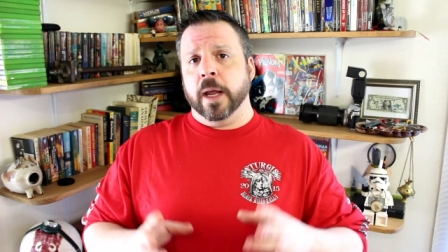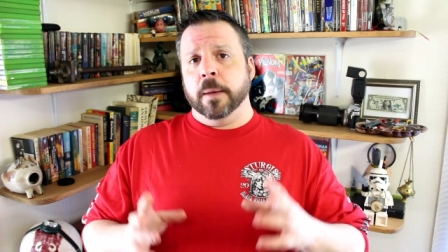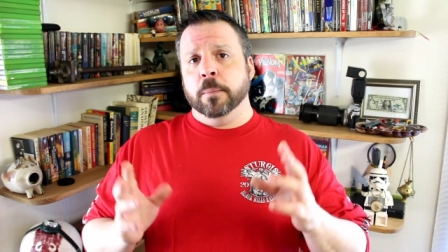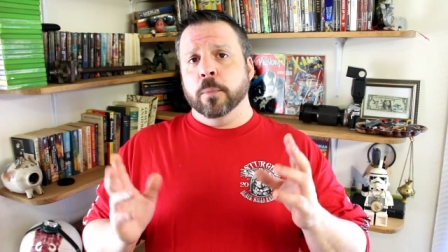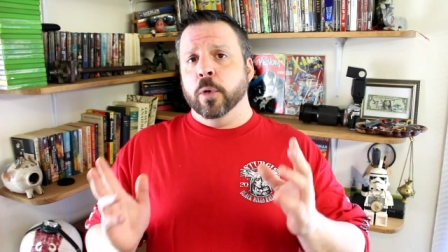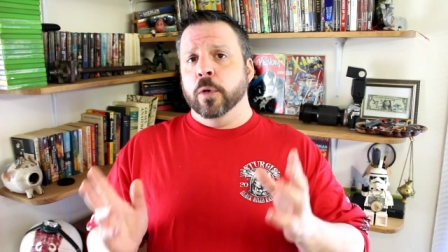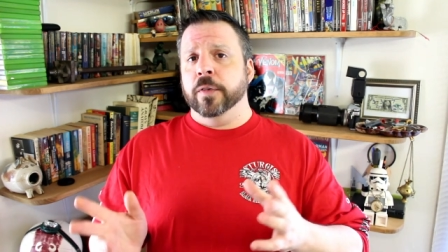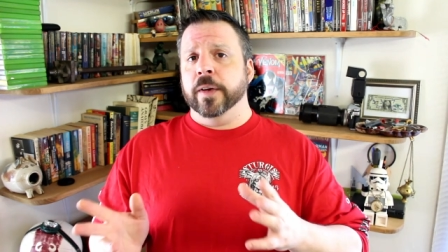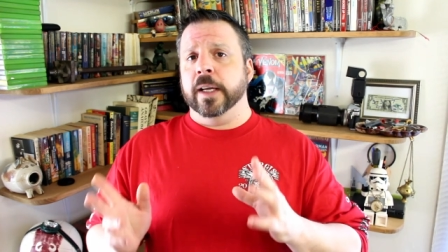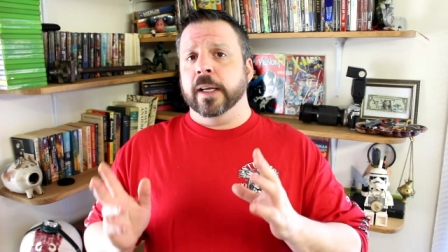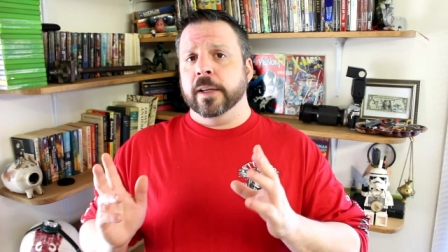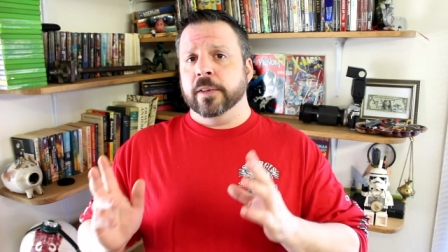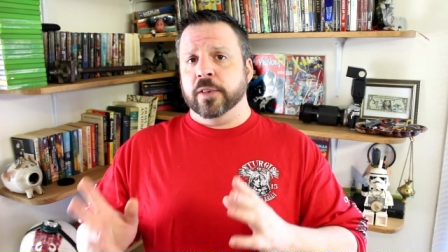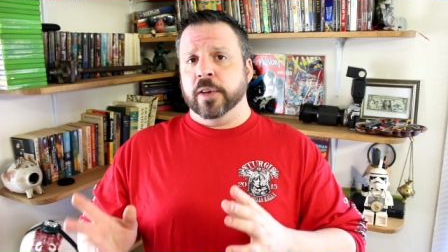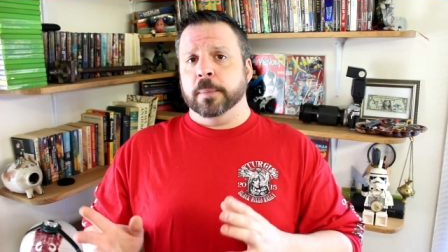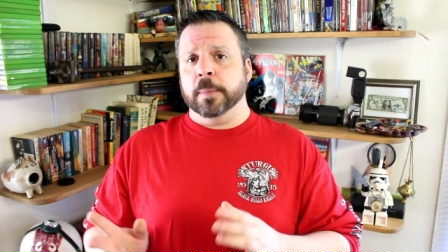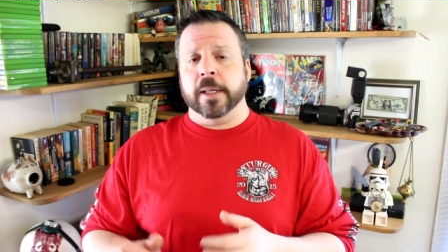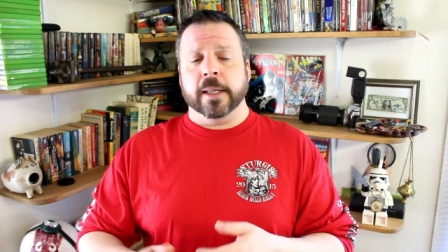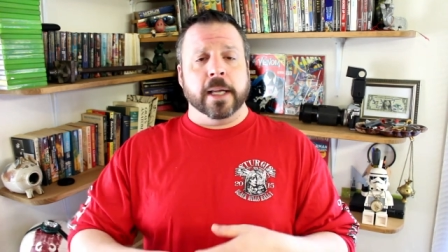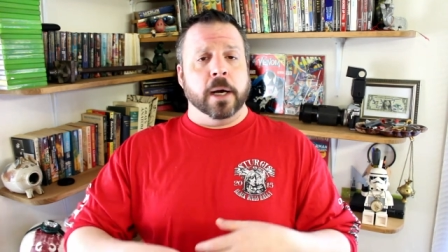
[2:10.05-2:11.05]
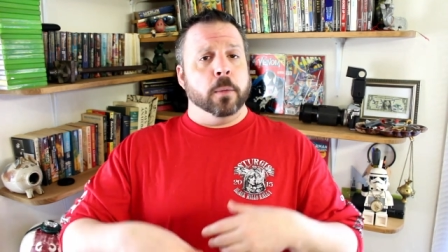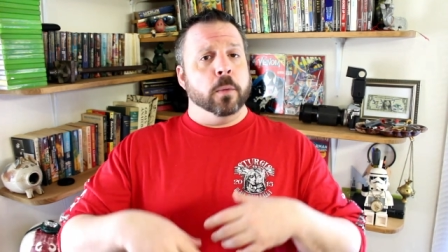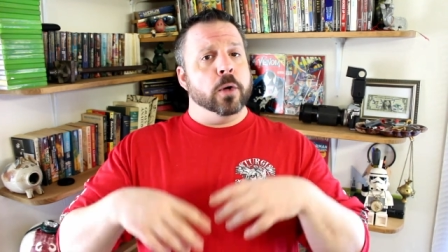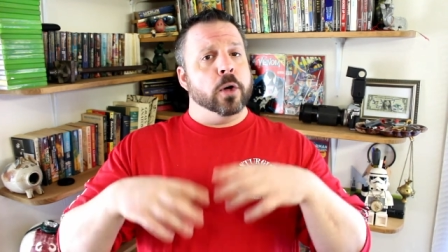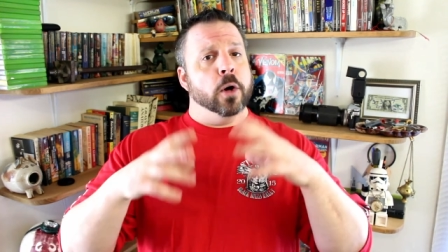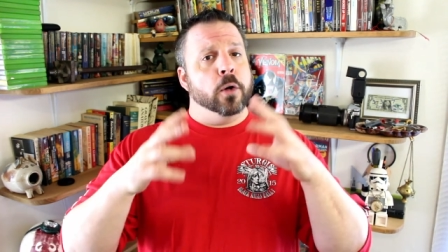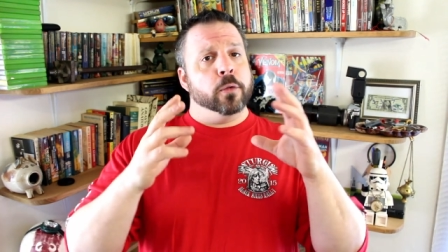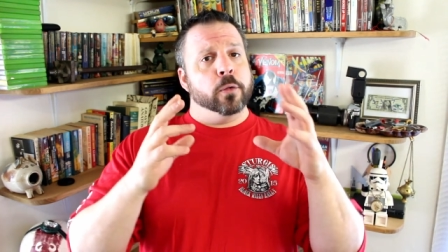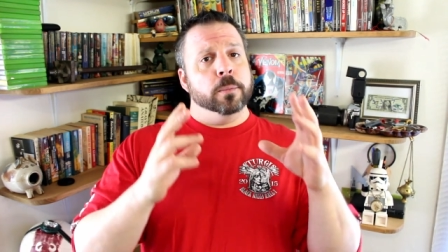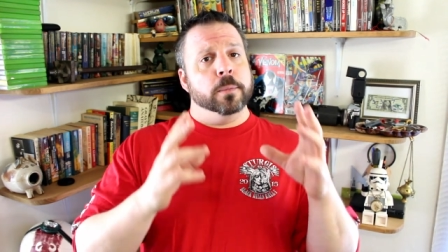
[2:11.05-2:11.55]
a moving exhibit that will
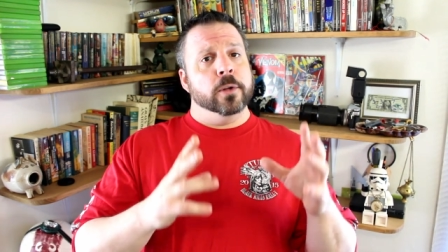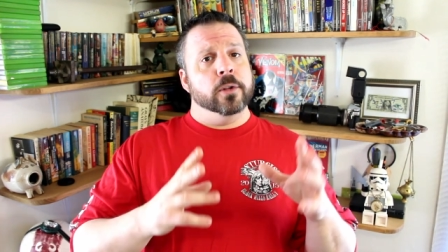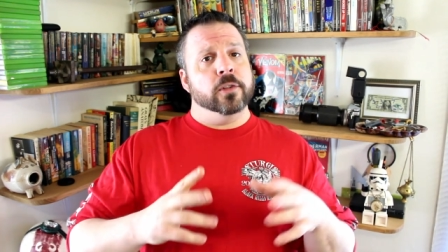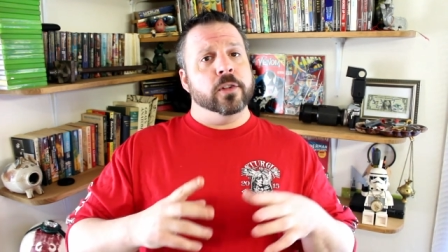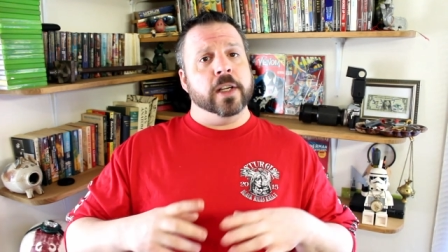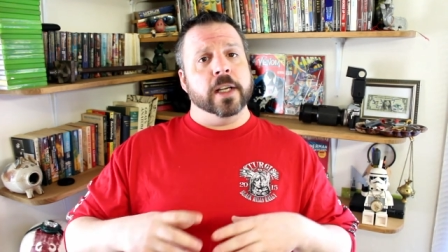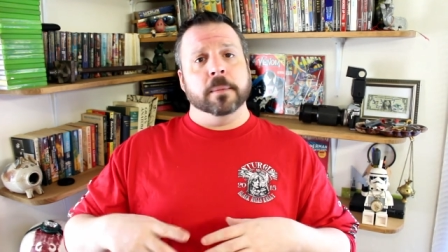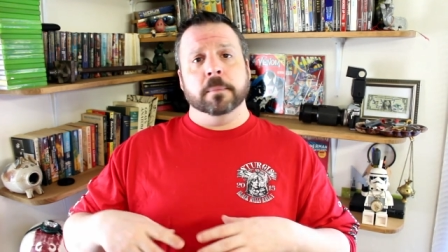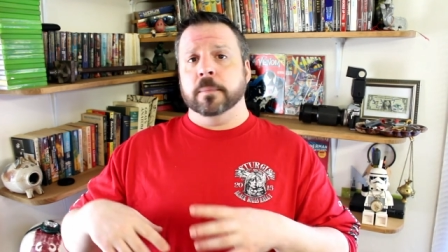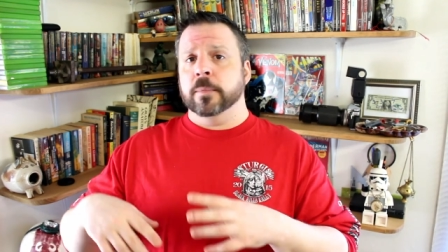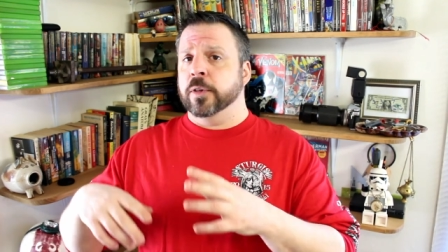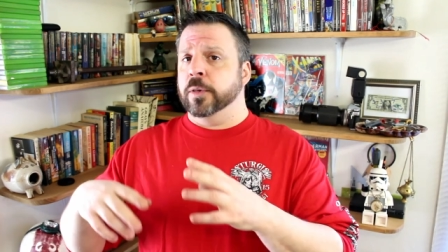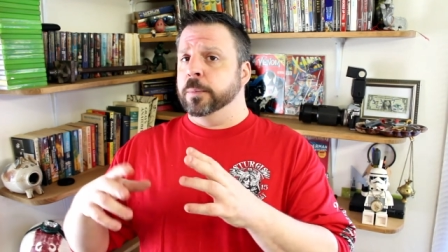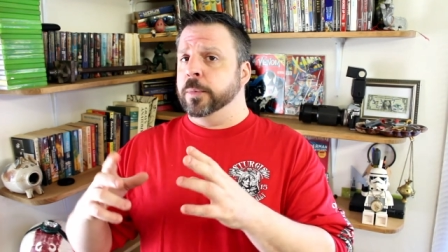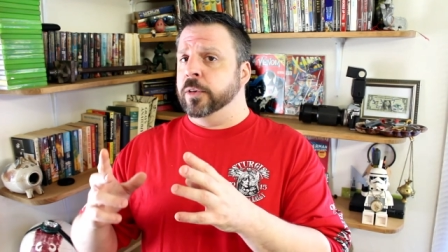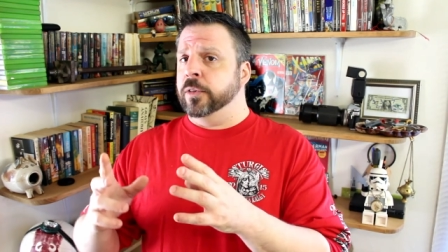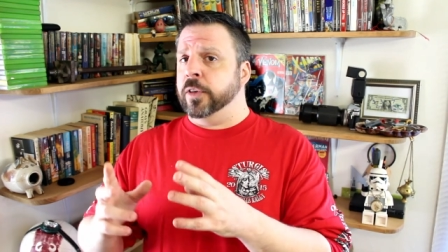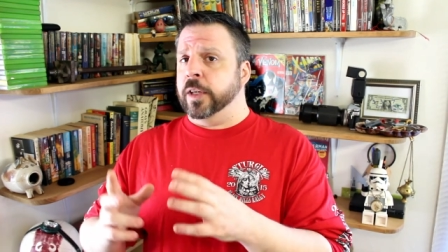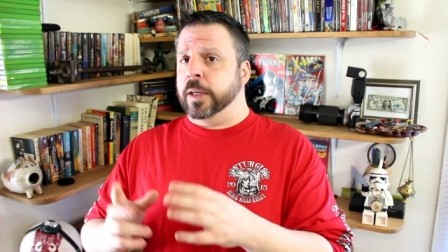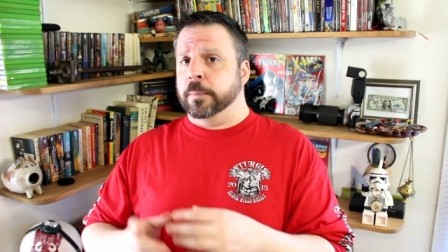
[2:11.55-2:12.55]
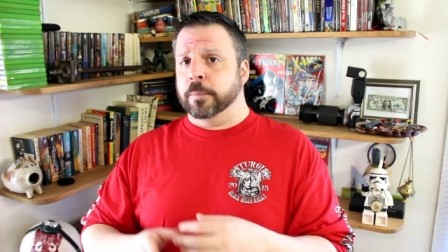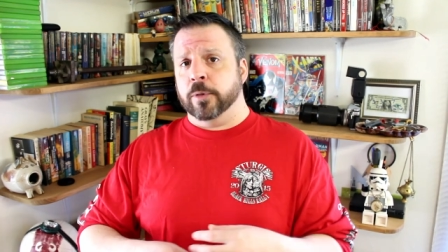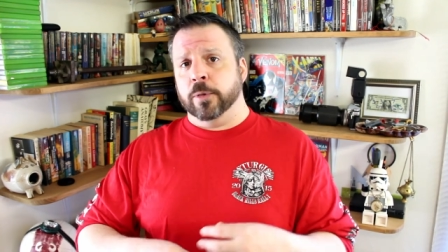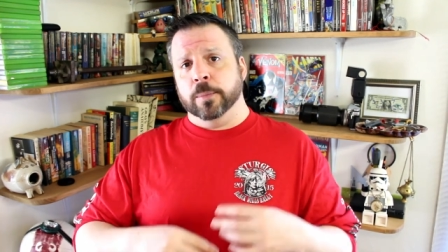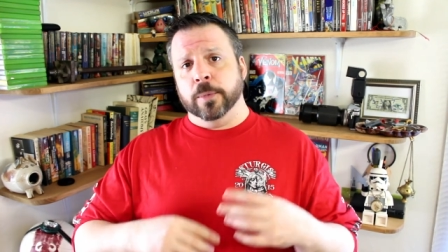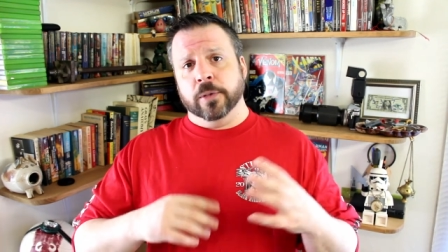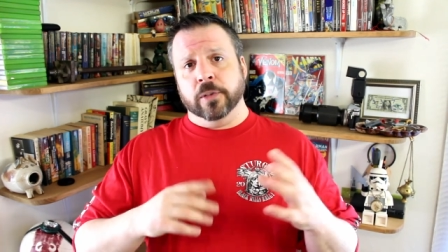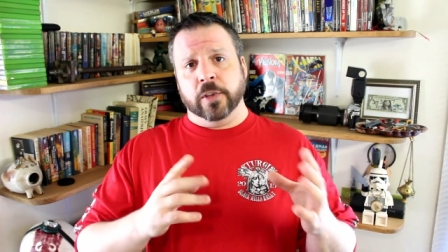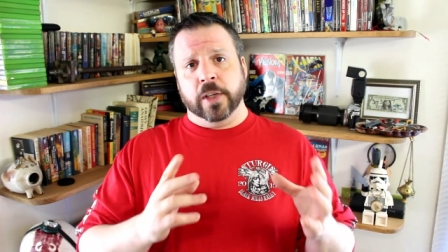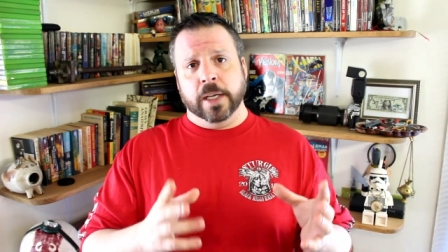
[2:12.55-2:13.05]
go from museum to museum to
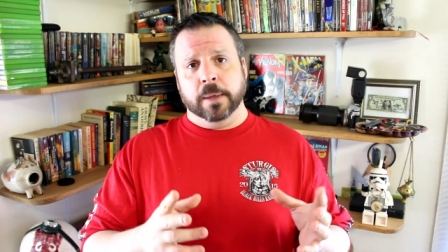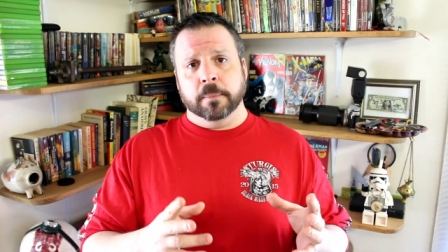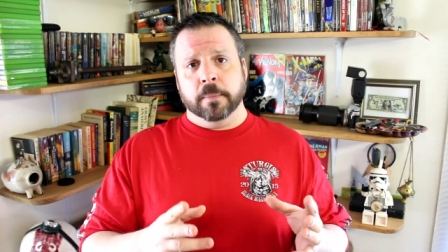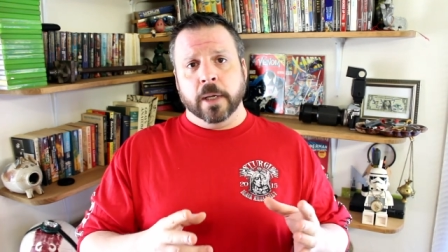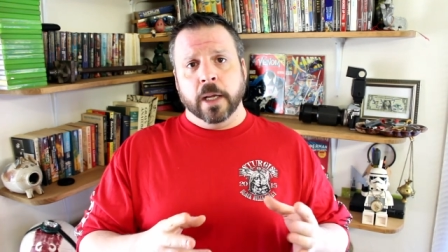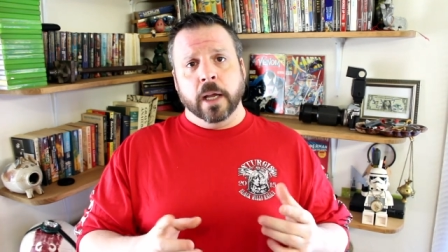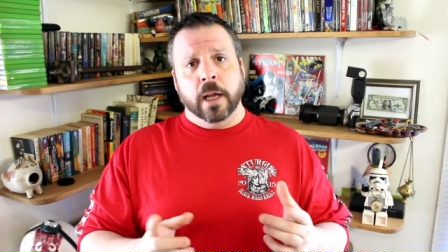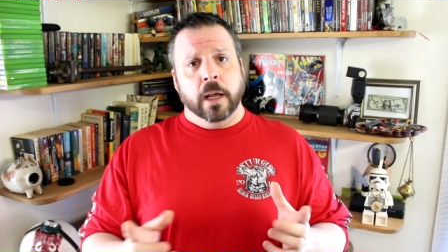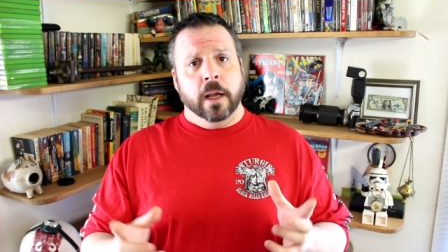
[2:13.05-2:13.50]
museum